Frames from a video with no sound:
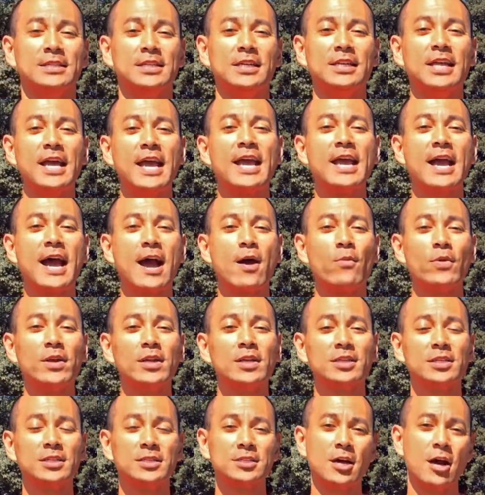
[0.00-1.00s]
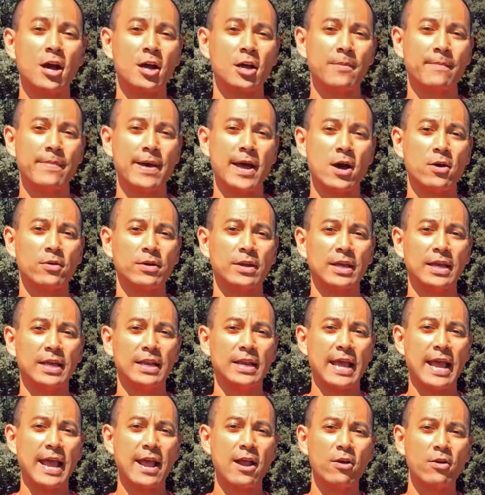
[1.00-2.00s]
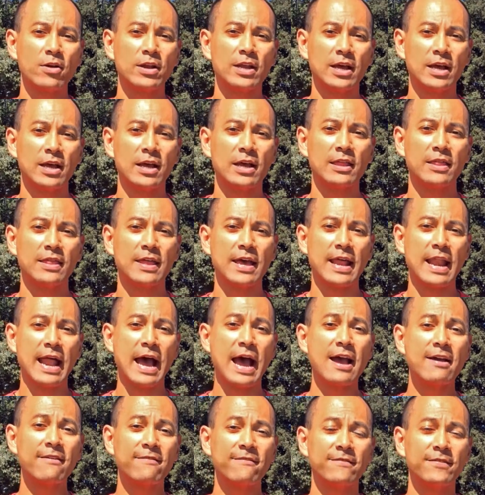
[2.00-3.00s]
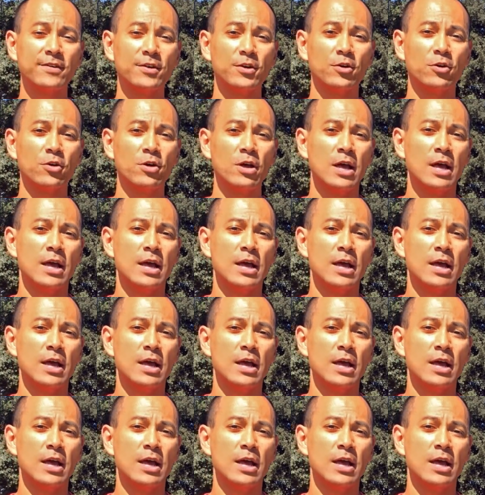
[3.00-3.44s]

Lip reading: Today I wanted to talk about an area that I feel